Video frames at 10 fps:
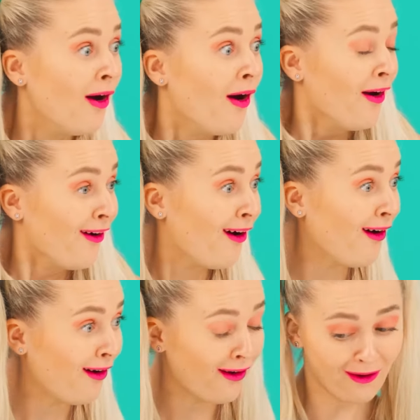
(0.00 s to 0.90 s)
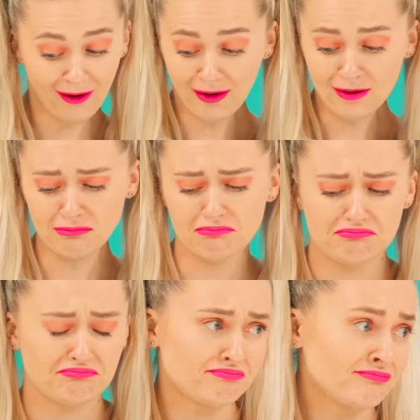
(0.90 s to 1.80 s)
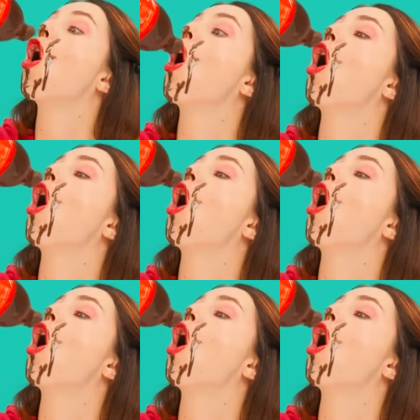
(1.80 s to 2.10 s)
I can't stop. It's a pity